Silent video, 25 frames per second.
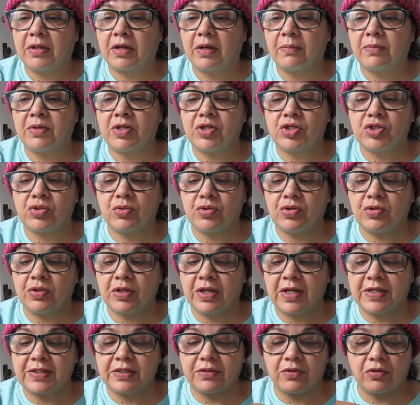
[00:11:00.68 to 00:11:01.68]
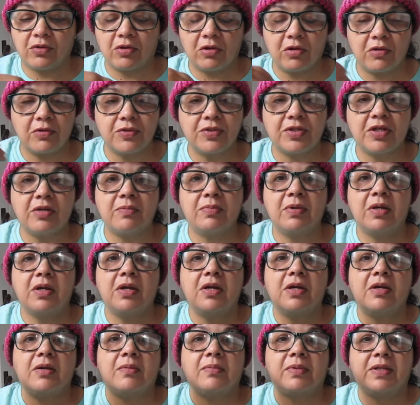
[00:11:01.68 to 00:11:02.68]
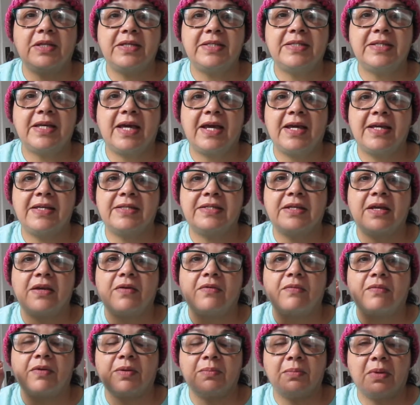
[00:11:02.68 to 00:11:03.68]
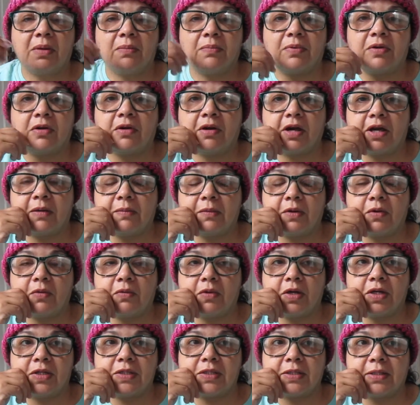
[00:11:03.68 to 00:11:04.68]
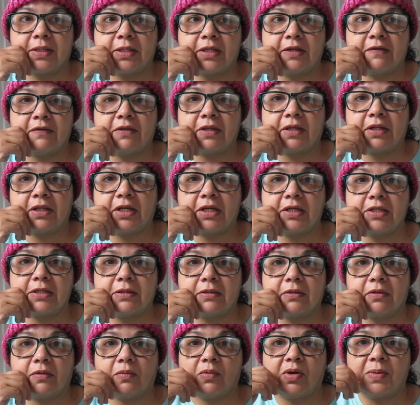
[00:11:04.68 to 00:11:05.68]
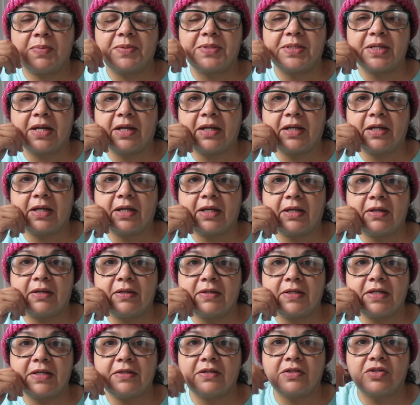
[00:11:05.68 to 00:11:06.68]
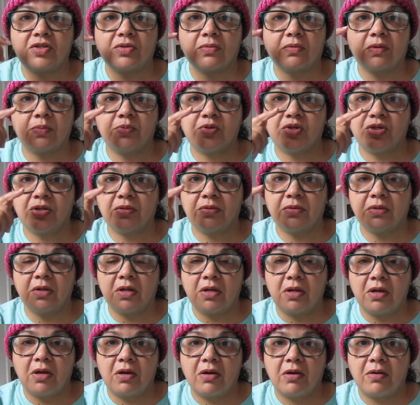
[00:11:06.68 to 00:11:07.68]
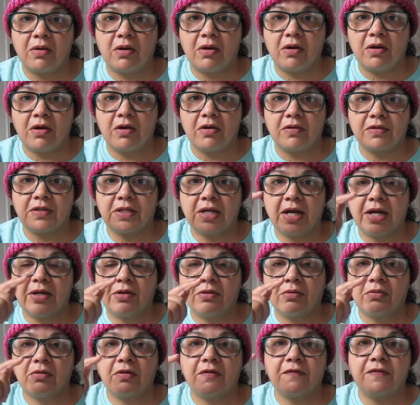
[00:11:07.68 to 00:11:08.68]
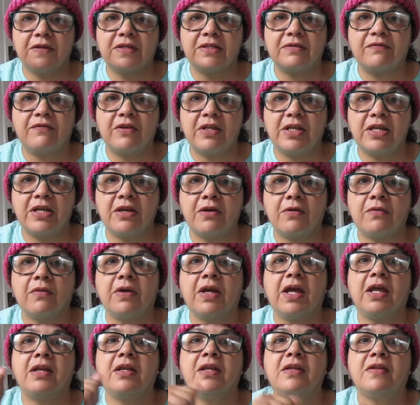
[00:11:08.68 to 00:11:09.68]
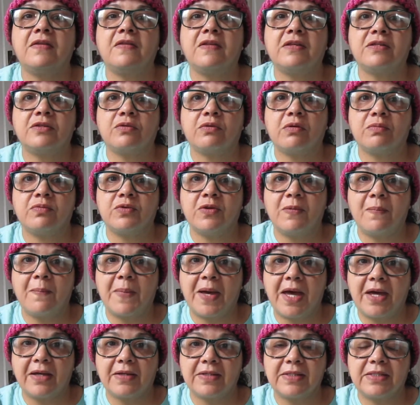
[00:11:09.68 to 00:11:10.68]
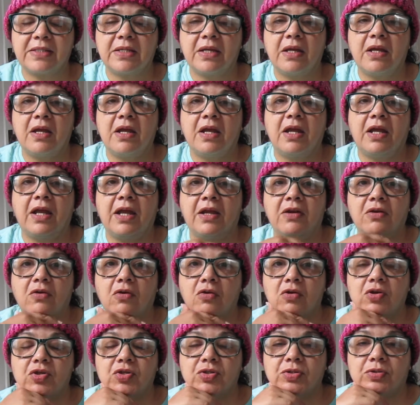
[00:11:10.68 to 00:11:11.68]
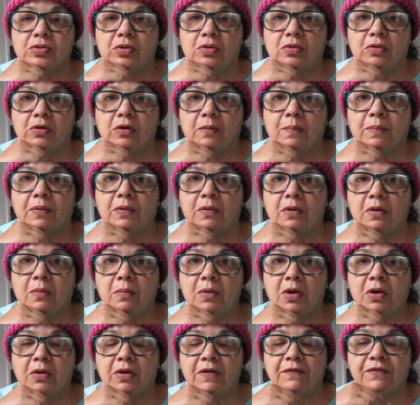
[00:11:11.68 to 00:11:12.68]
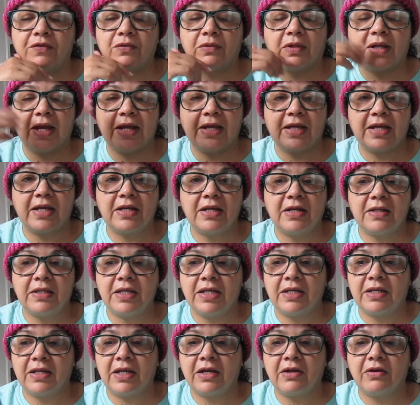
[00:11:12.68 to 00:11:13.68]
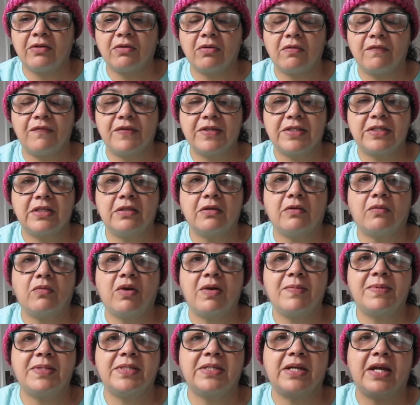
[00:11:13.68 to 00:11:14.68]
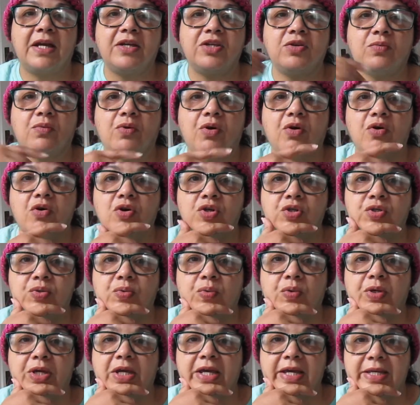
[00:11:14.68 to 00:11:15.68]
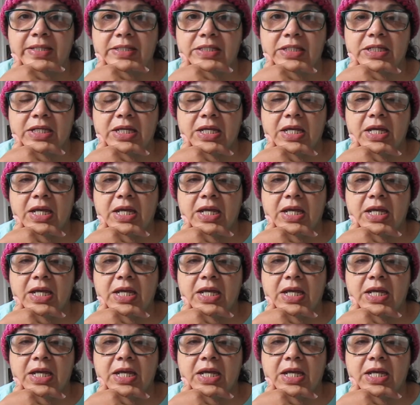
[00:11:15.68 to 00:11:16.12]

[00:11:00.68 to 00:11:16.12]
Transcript: going to show you guys a close-up. Please guys, remember, I'm going to leave the link to their website in the description title of this video and in the description box, and also a promo. If you like anything there, go visit their website. You will also get